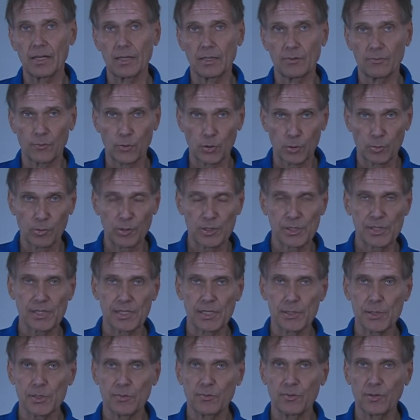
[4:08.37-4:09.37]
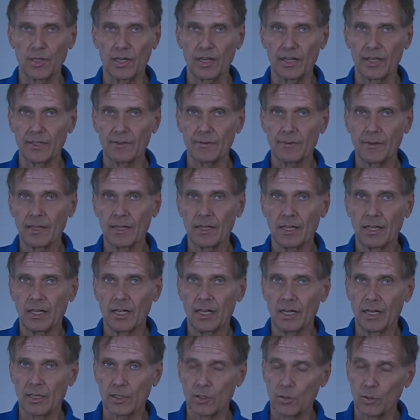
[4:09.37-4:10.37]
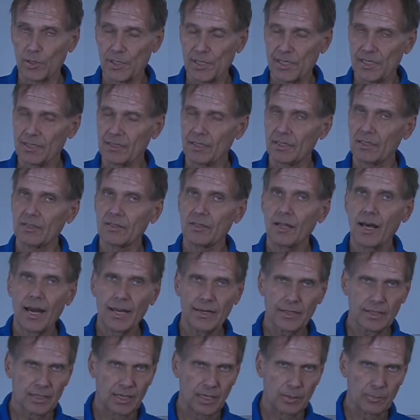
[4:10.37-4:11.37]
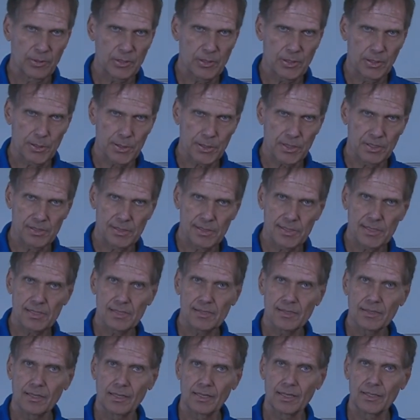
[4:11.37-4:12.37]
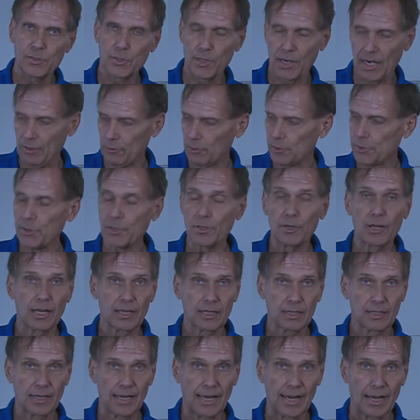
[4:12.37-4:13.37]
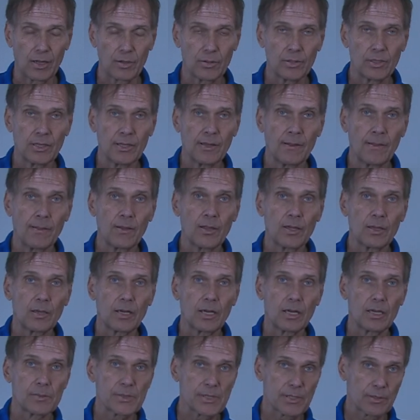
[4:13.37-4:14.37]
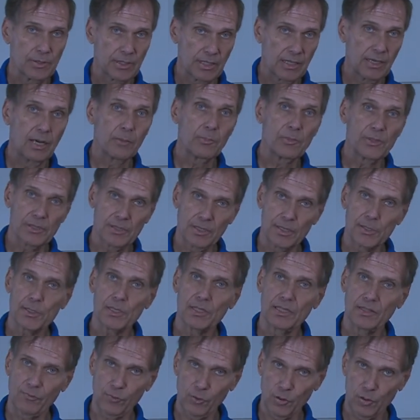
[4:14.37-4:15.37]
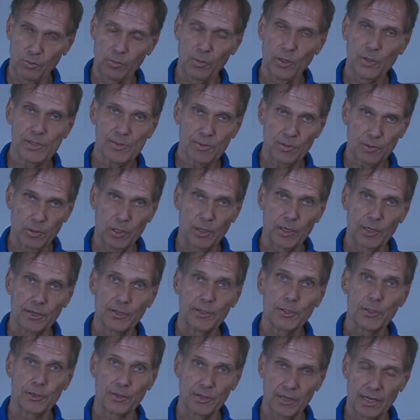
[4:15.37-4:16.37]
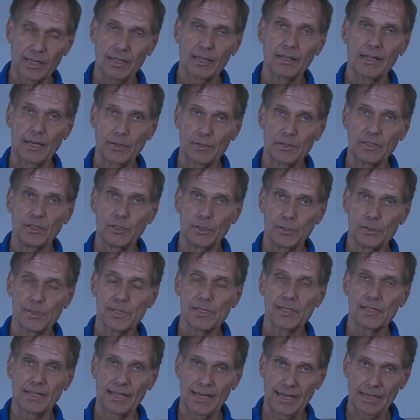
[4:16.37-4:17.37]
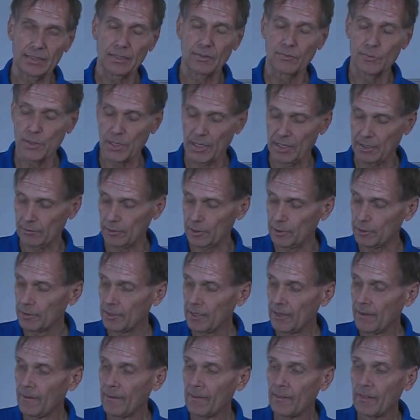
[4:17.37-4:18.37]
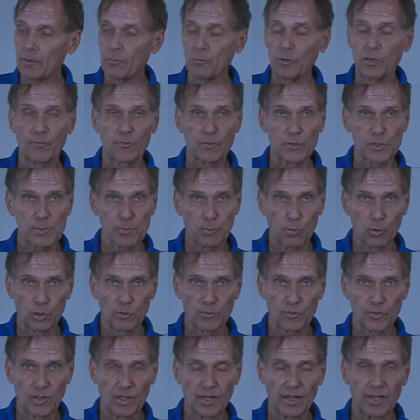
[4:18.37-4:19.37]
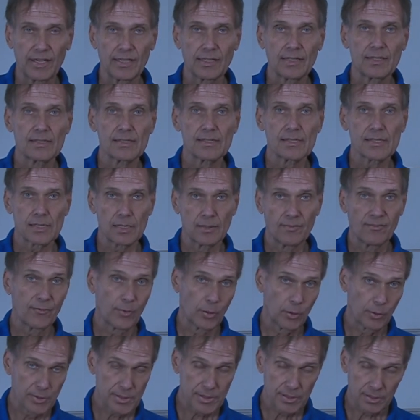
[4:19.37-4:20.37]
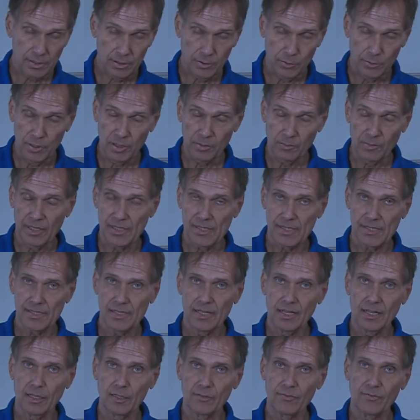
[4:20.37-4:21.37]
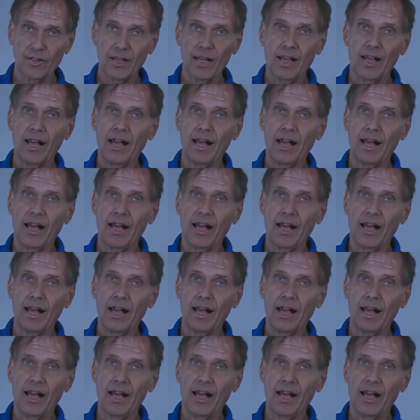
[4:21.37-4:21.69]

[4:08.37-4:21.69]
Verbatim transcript: and for precision flying of course, in a lot of competitions, uh, gyros are not allowed. Um, so in competition, for the most part, you're not allowed to use an active gyro. But for sport flying, some folks, including myself,